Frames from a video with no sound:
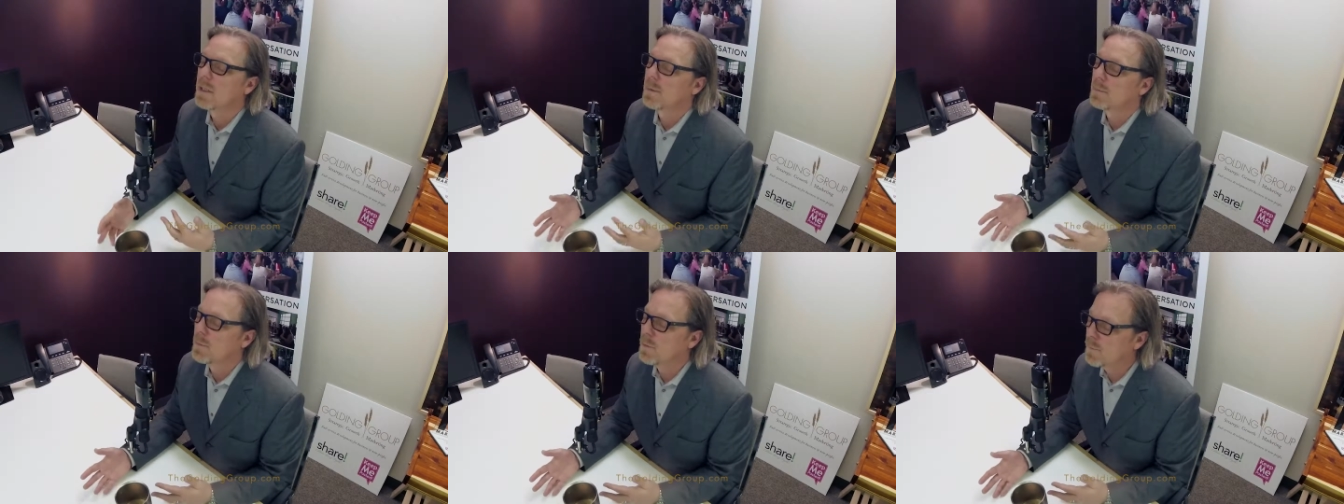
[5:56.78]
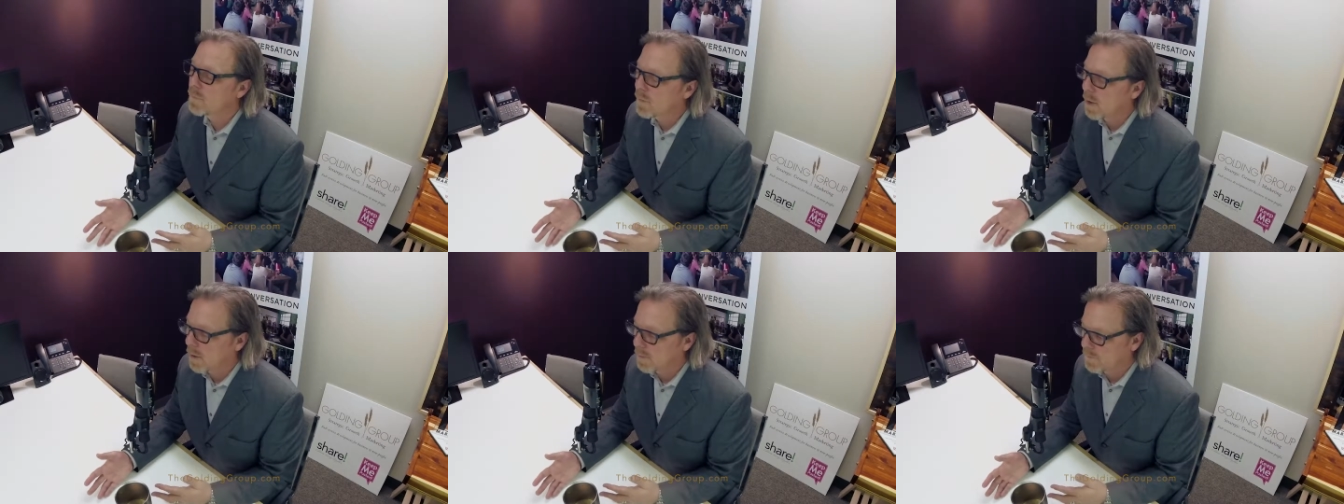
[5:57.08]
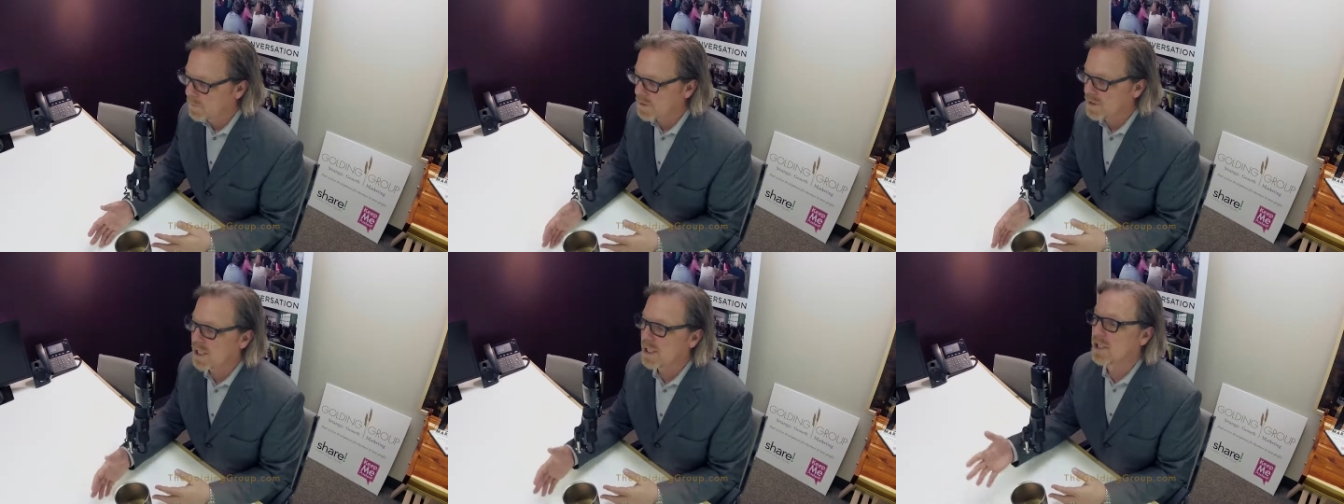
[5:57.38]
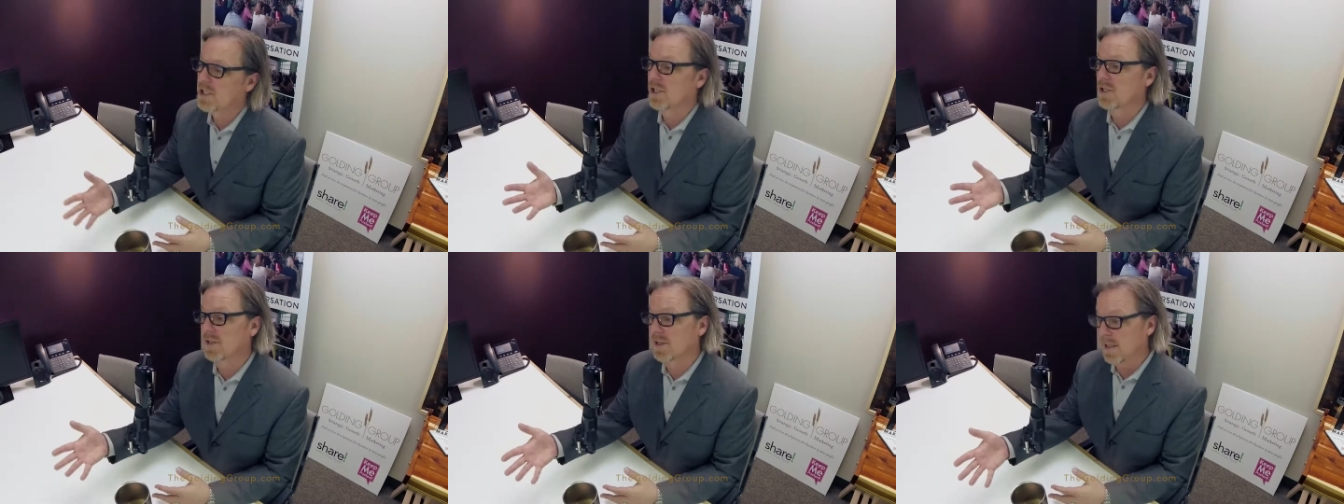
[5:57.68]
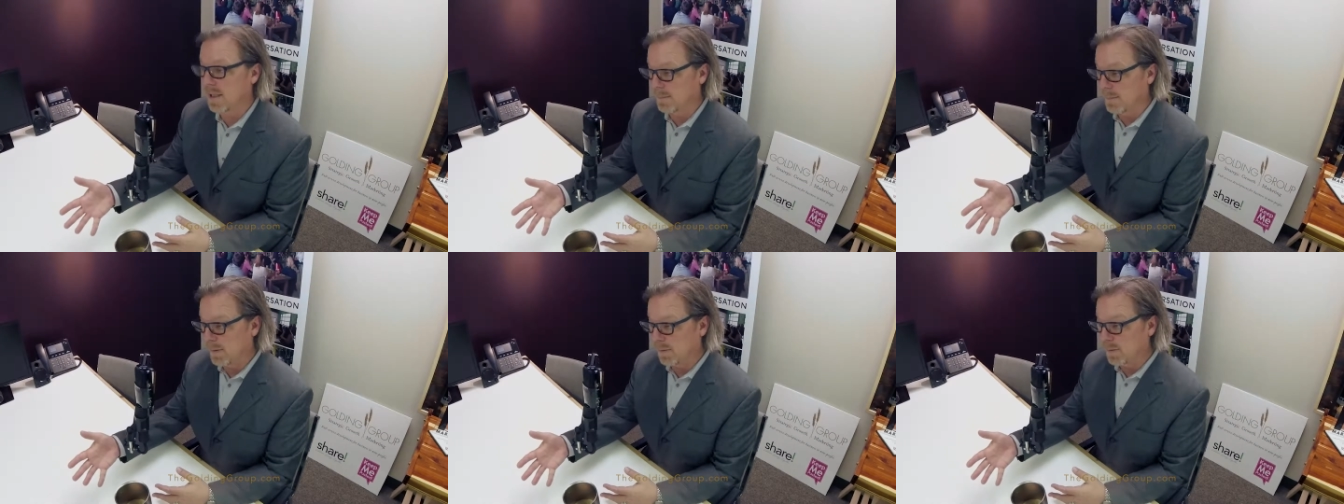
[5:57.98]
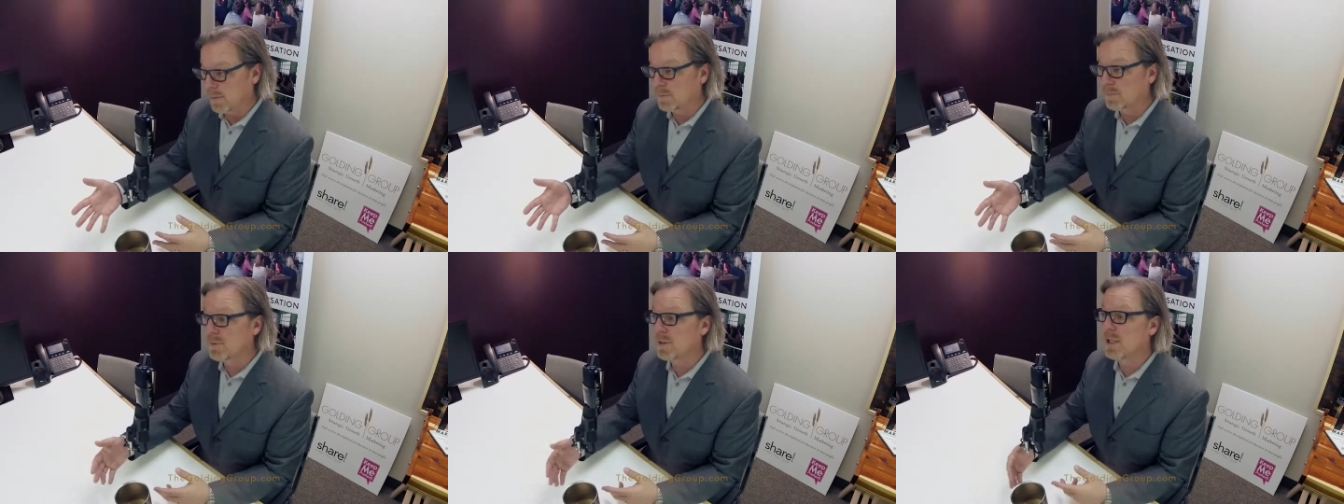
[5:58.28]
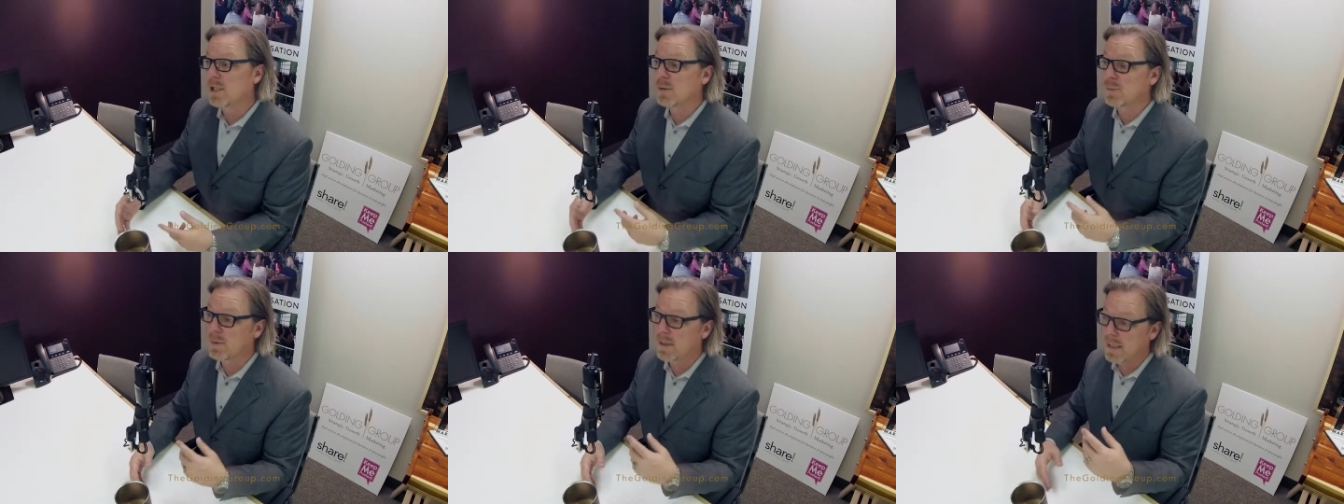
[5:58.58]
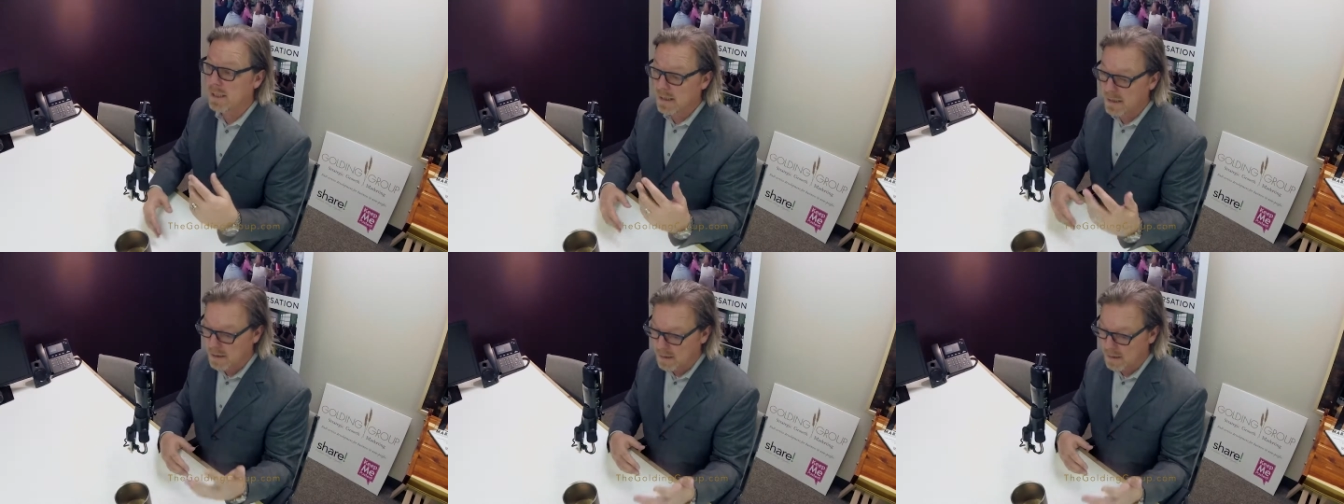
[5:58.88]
move conversations, get people to retweet,